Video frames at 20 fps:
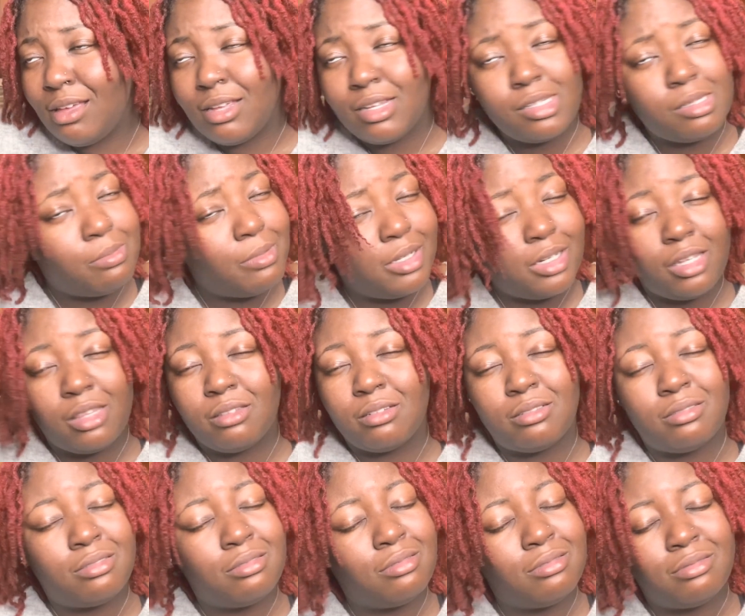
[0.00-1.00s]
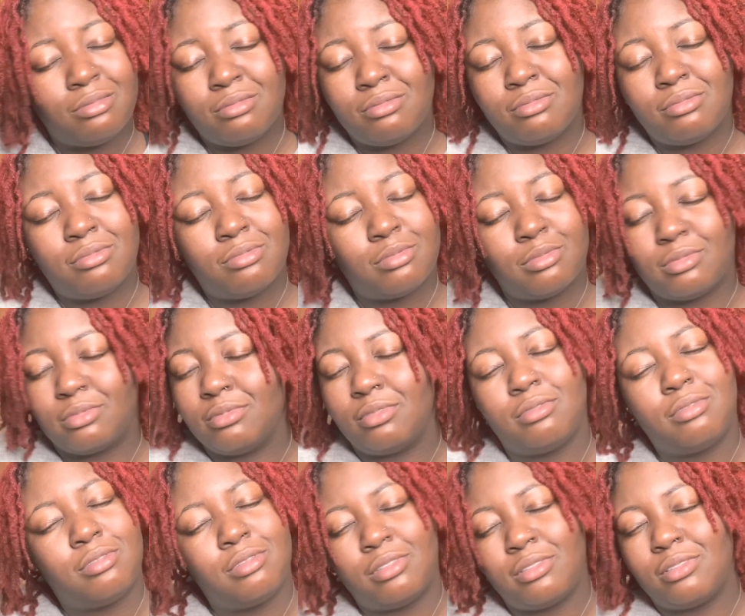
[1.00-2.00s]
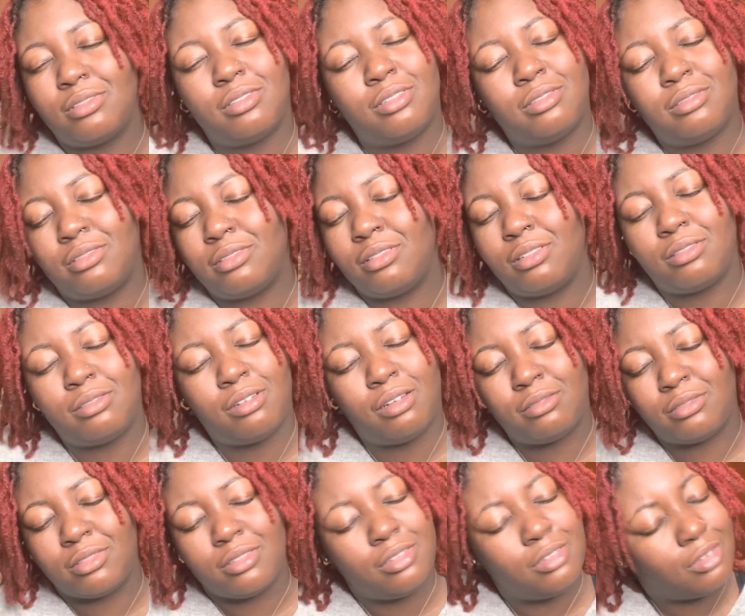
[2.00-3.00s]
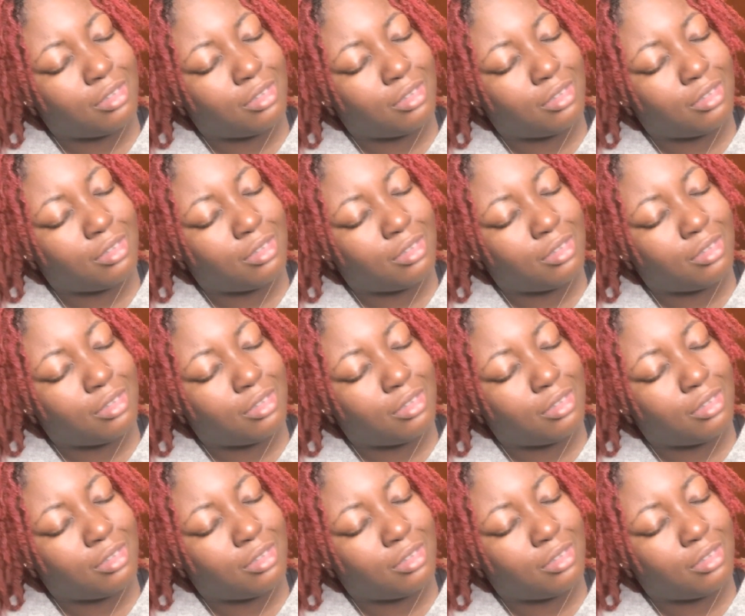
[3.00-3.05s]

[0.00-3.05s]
it's been a long